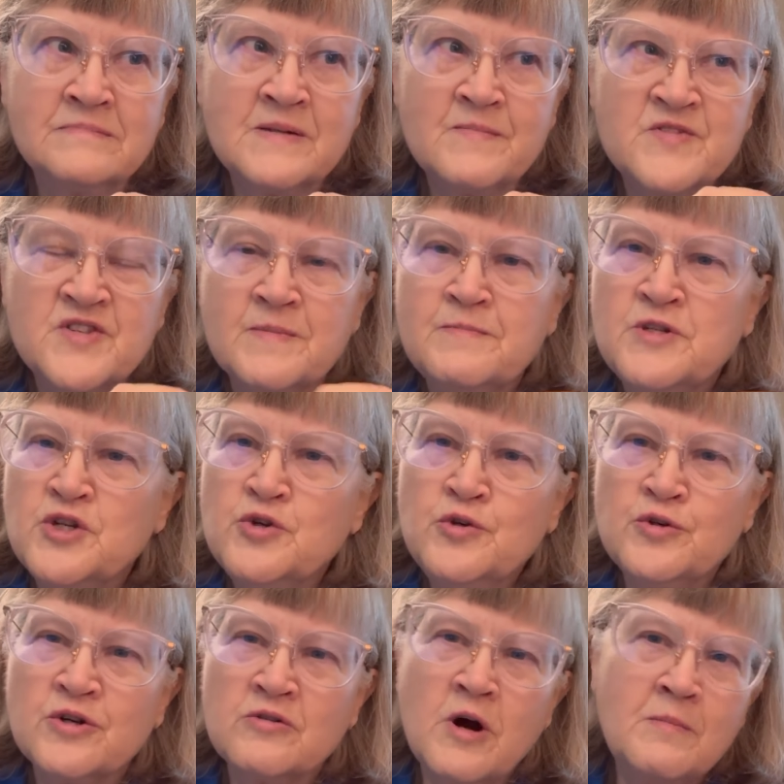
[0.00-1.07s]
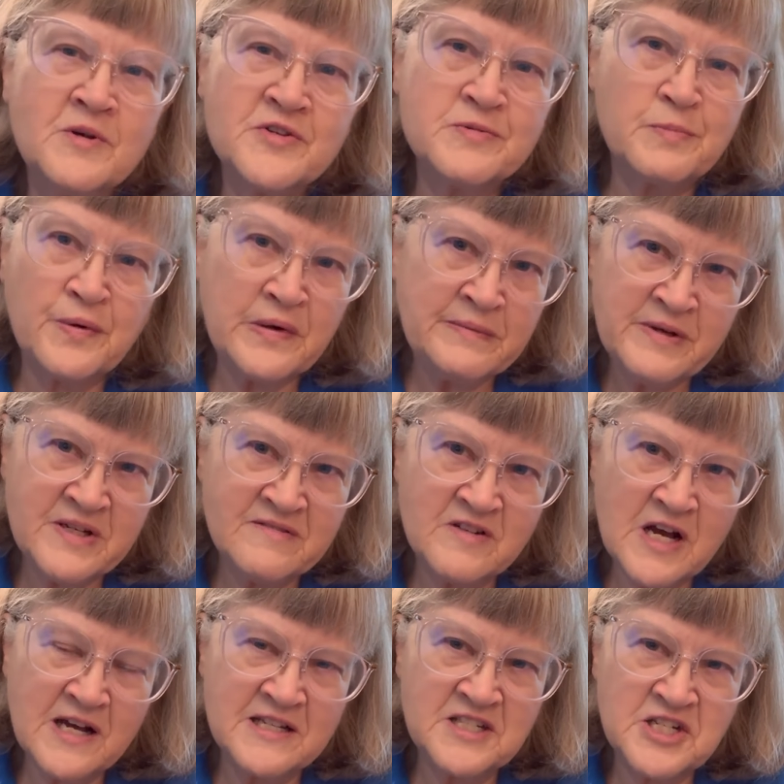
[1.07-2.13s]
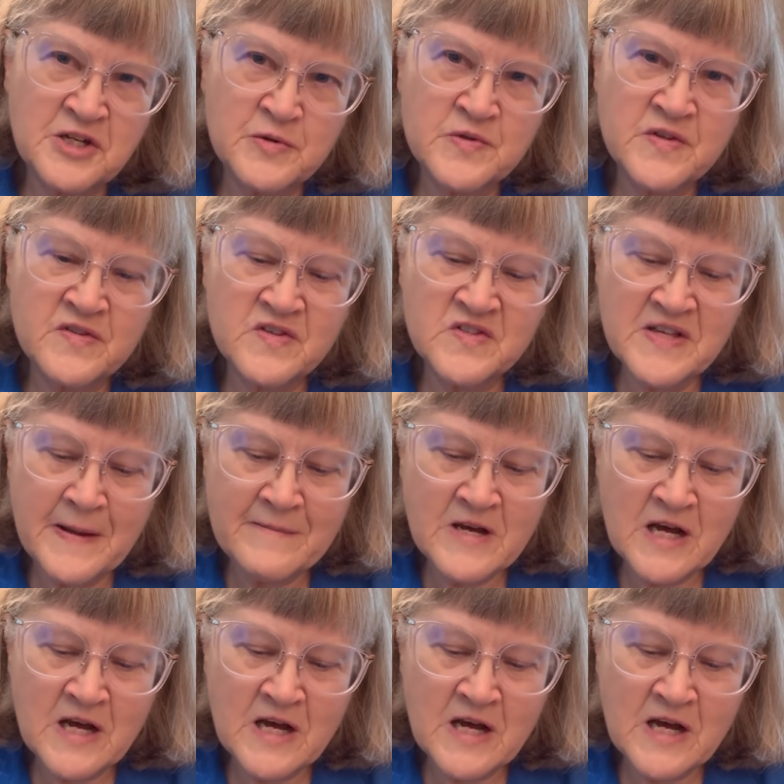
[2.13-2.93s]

subdued or almost primitive kind of tones of the same